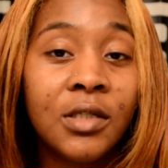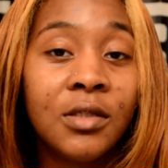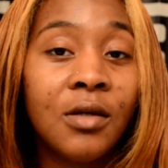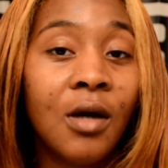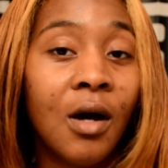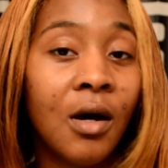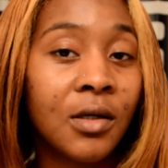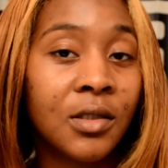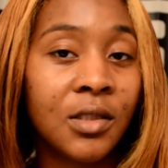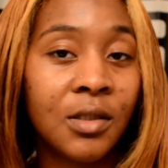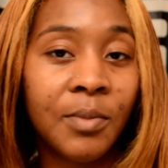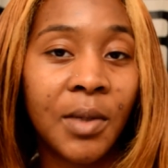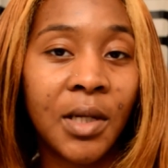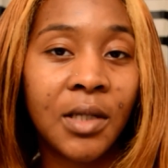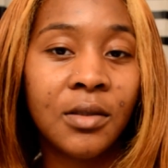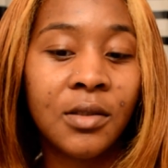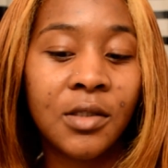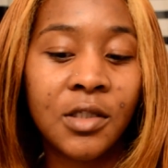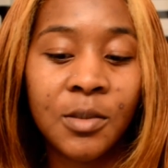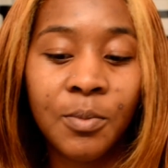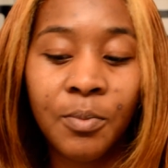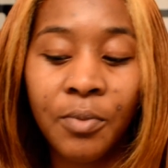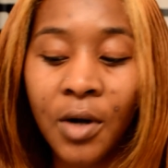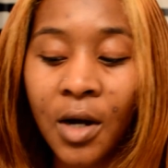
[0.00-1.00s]
talked about
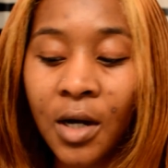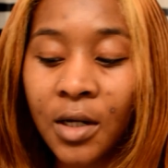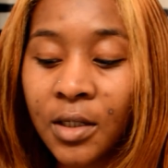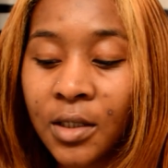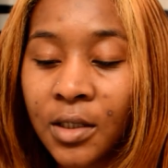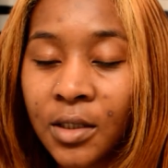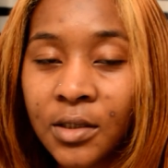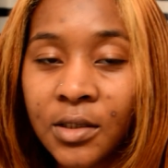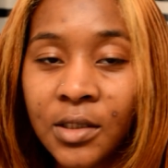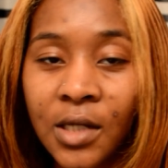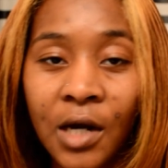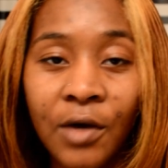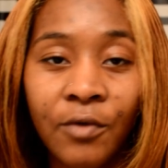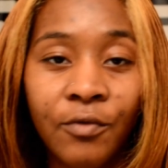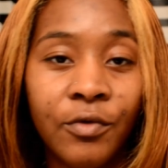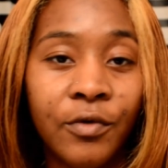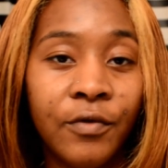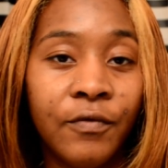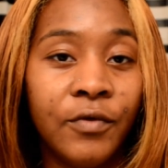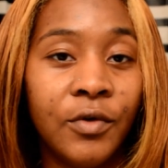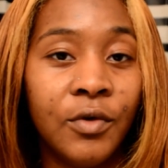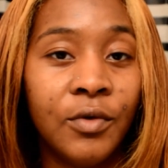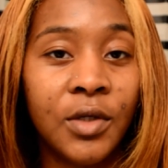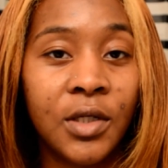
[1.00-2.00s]
this product. I've
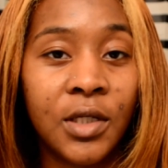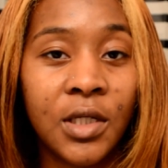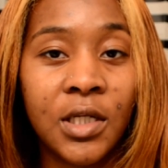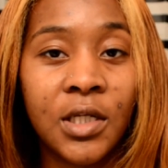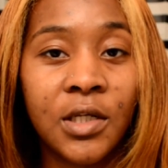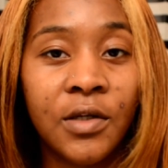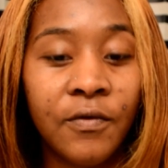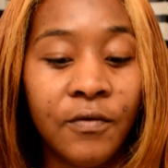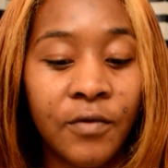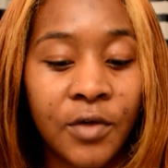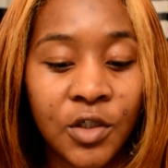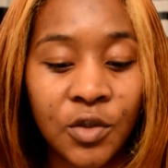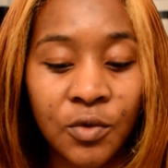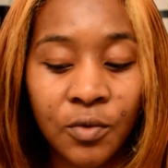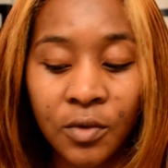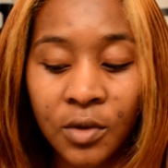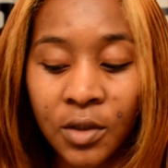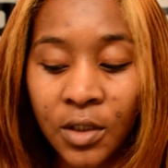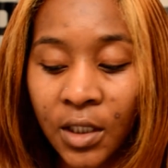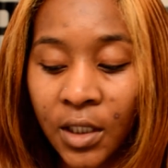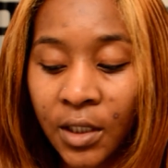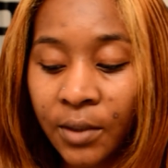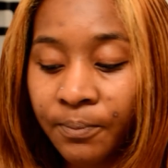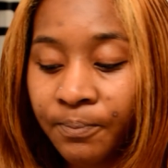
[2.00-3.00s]
reviewed it
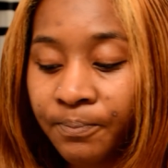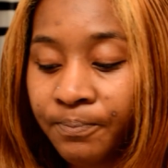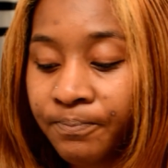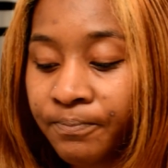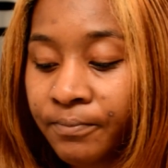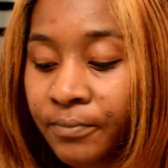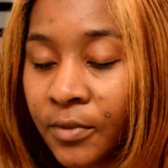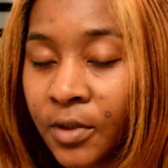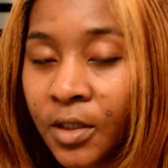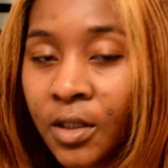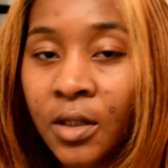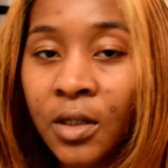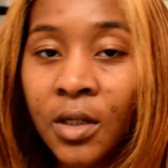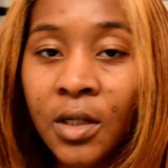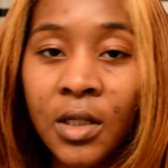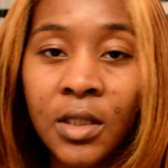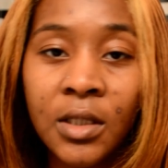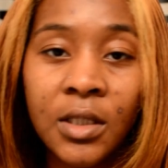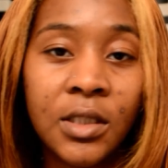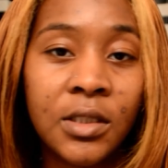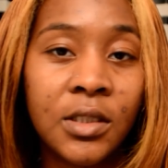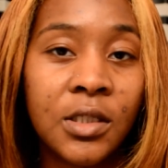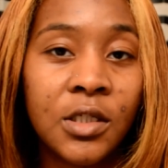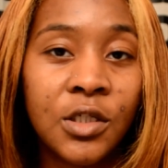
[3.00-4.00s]
individually.
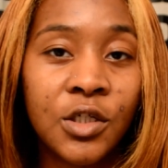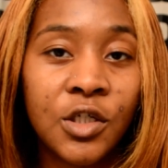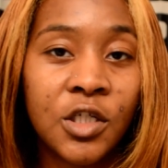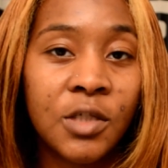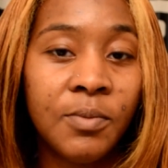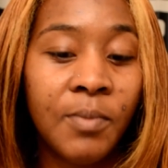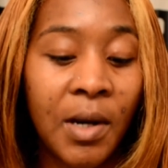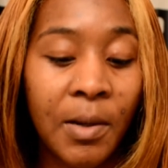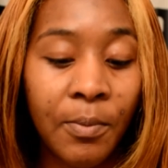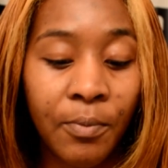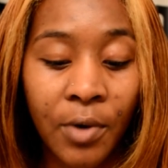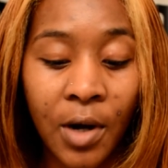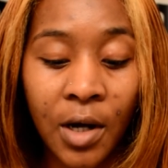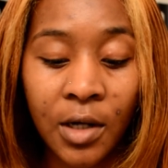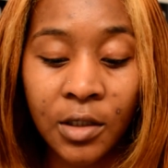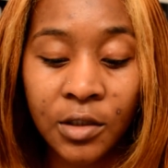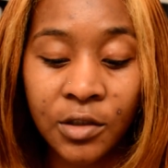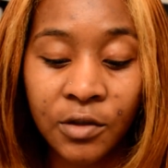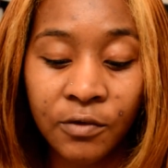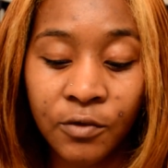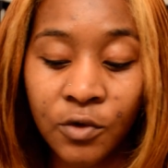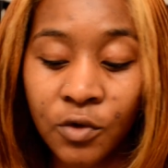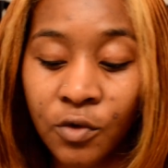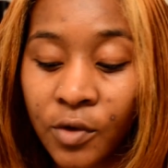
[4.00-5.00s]
This is just my product
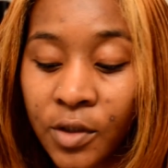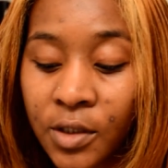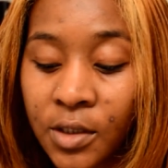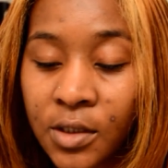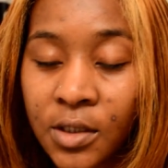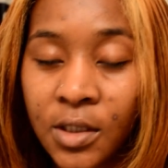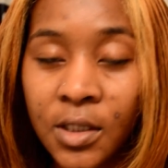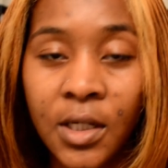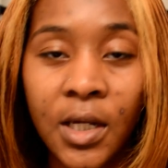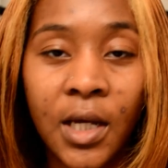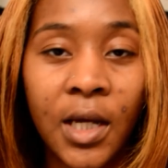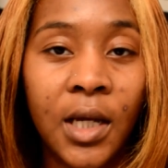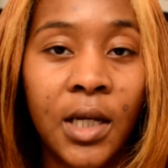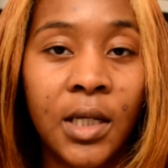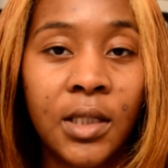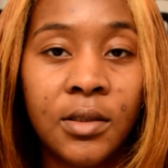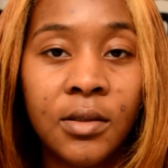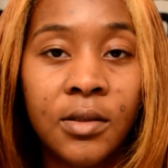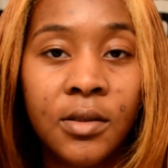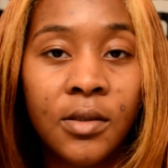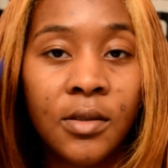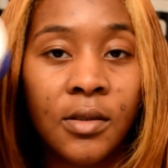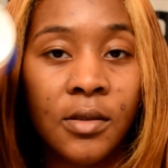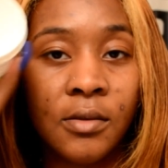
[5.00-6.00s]
of choice
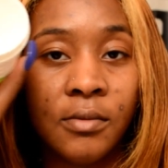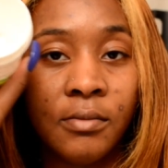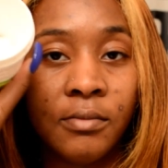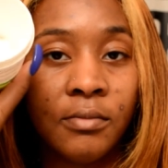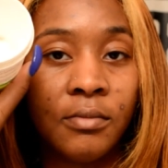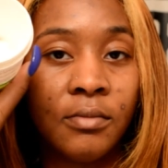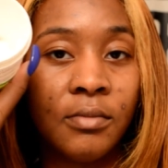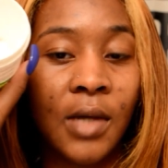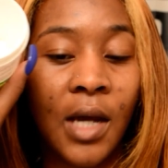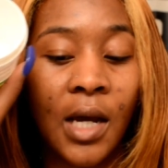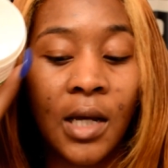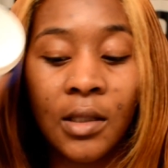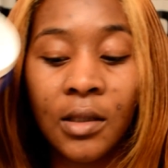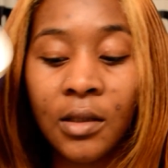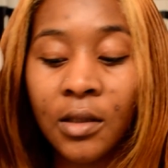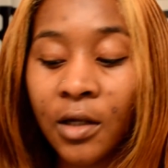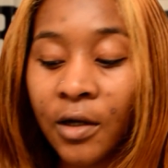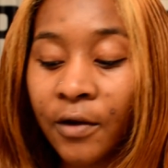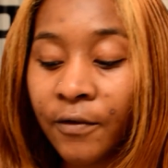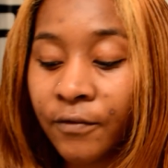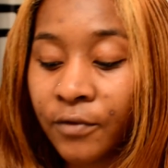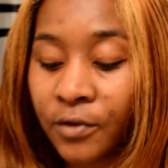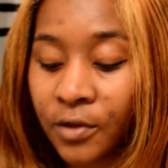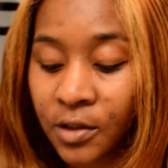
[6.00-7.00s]
tonight. I
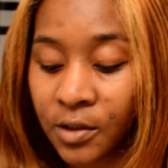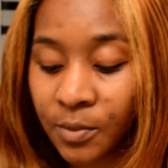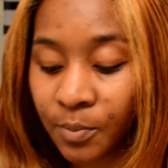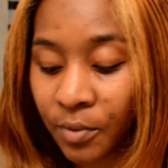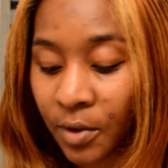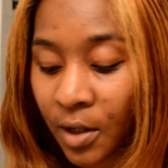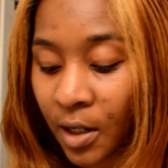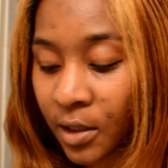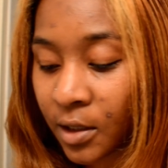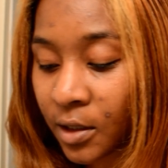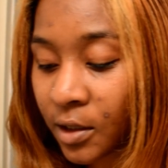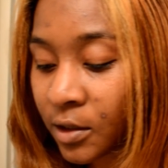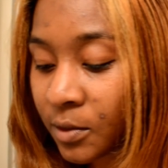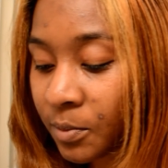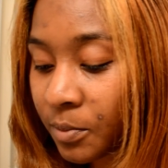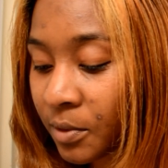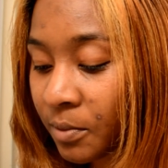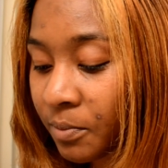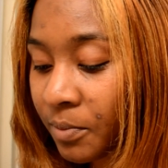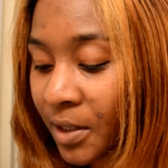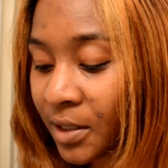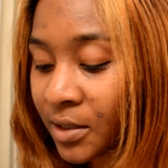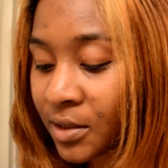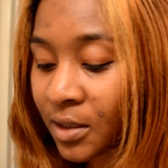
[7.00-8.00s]
love this product, but
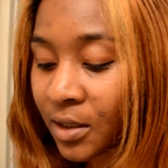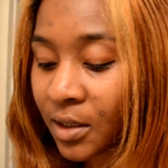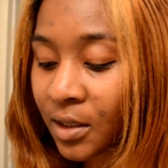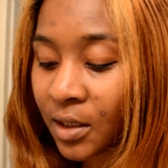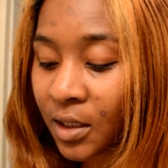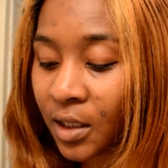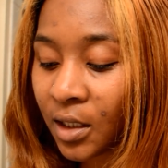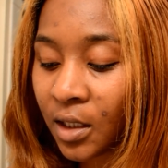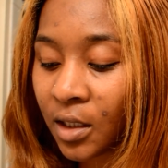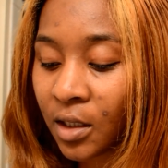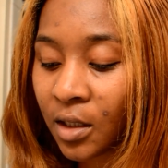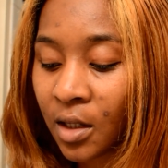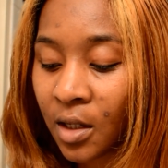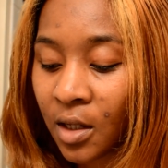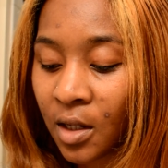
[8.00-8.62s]
basically